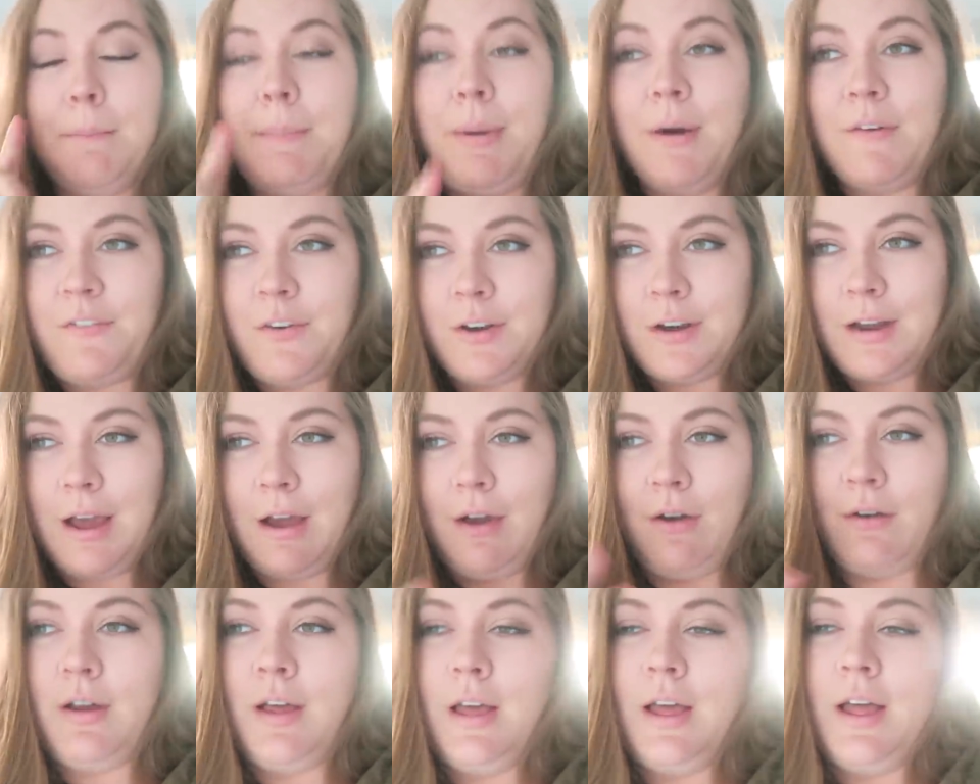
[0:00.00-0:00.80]
But for
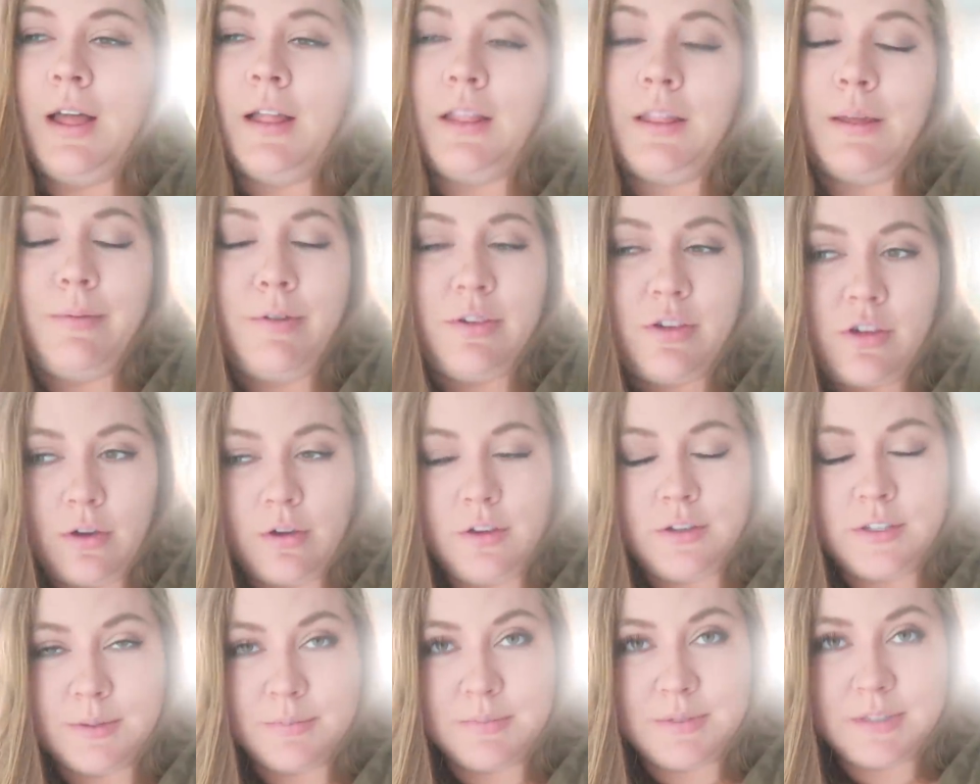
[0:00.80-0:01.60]
now, let me show
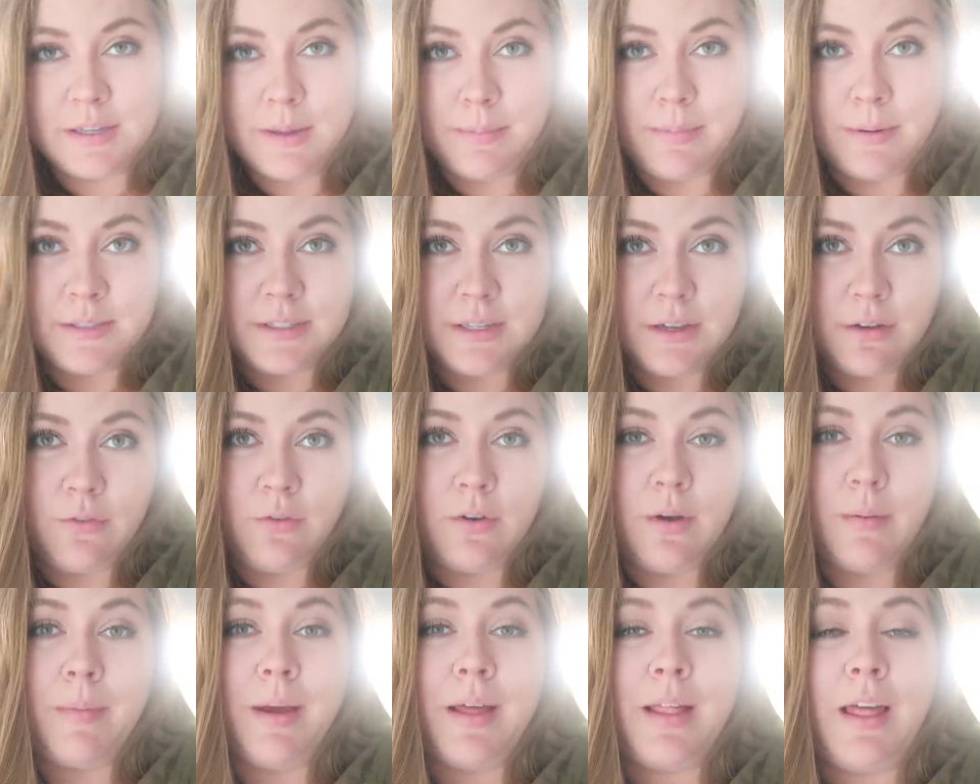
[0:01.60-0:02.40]
you some snippets
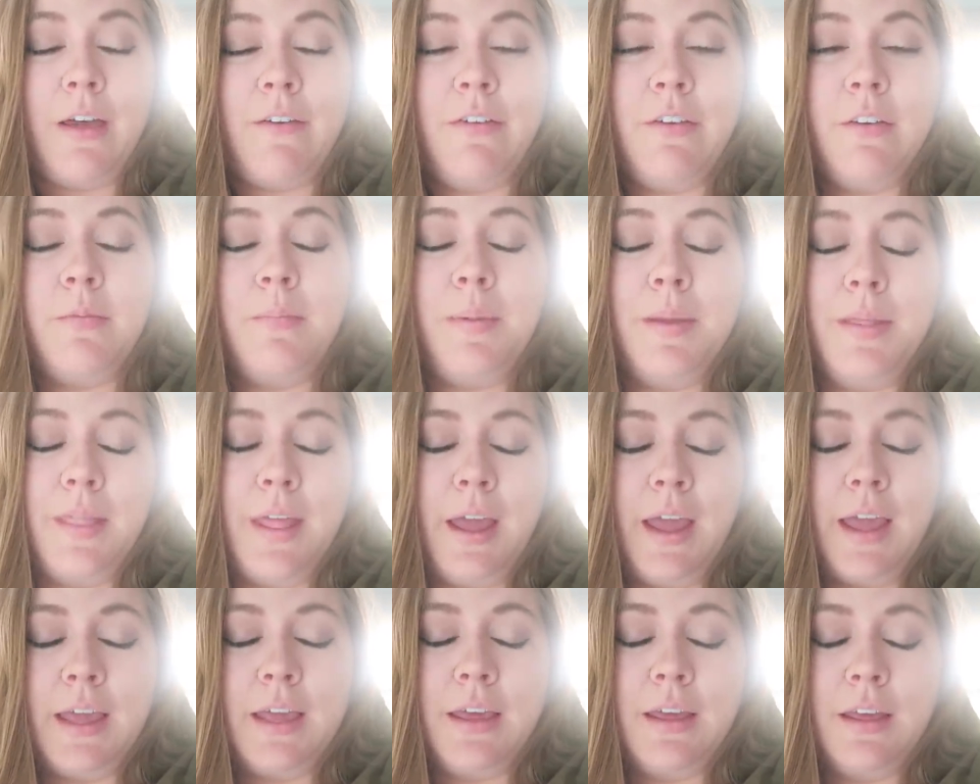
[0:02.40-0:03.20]
of what my life has been
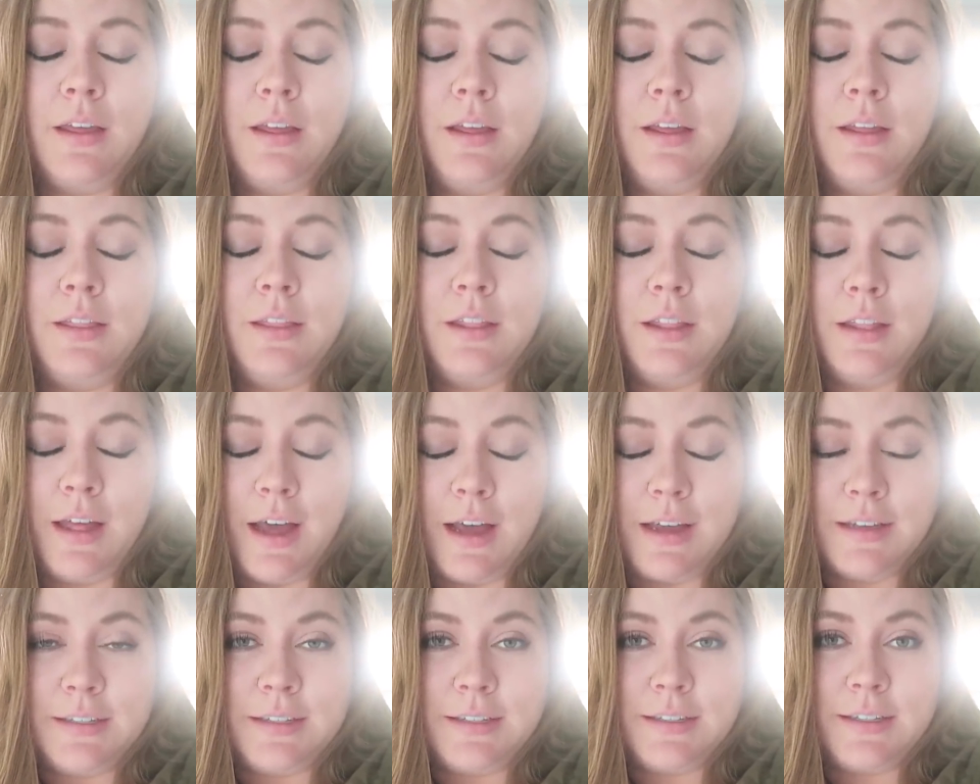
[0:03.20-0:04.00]
like the
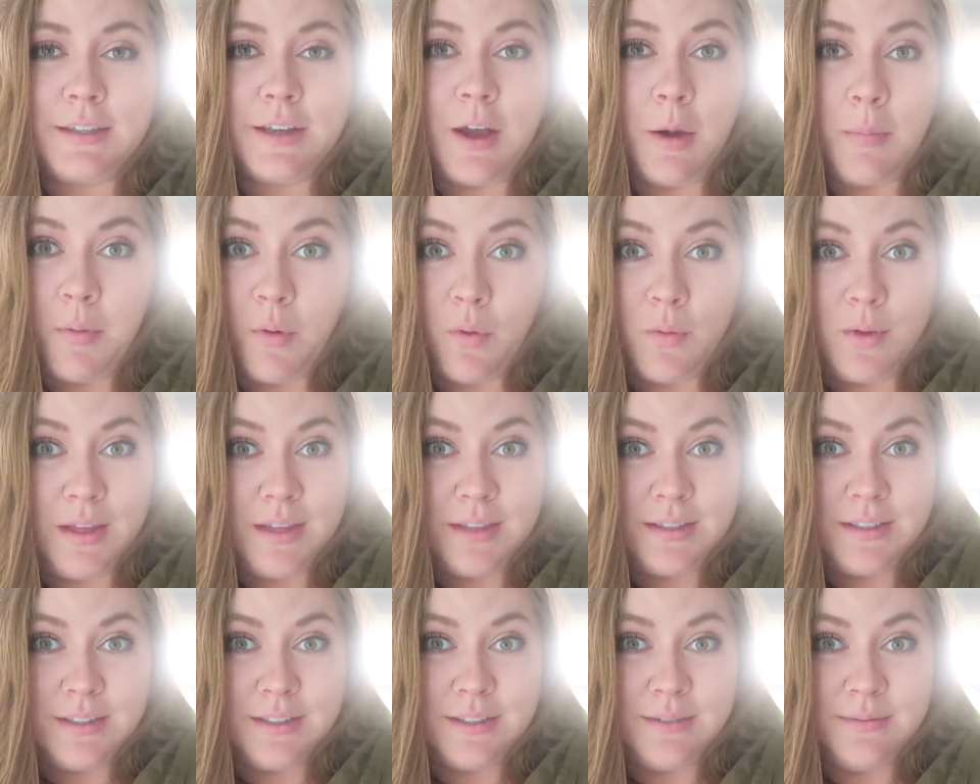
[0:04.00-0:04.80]
last couple
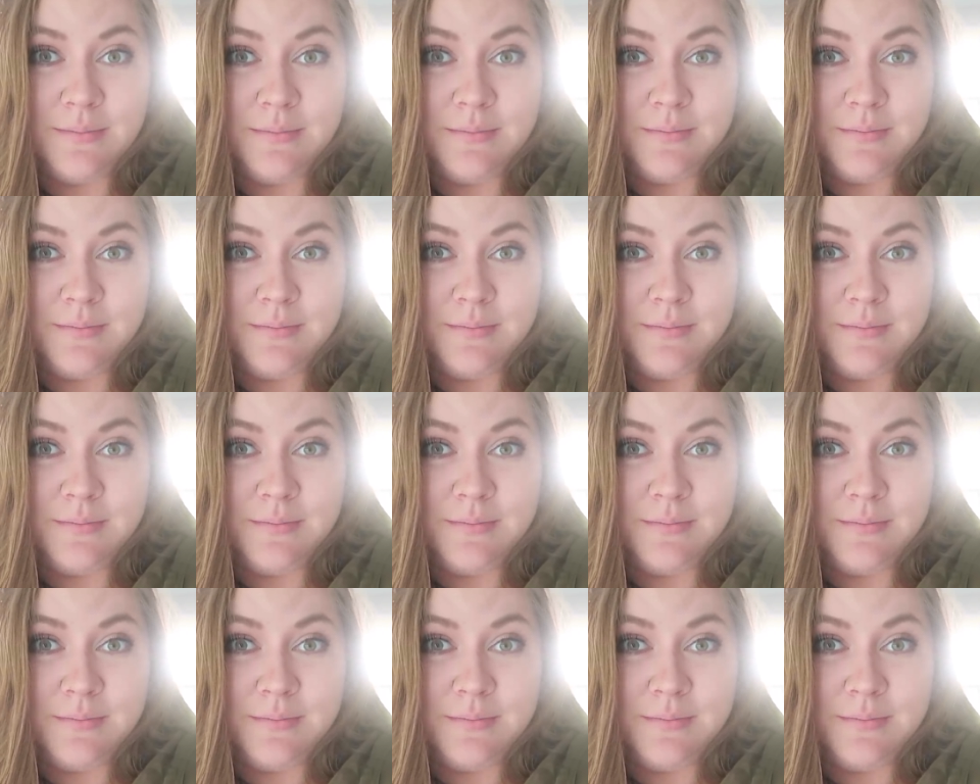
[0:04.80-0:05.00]
weeks.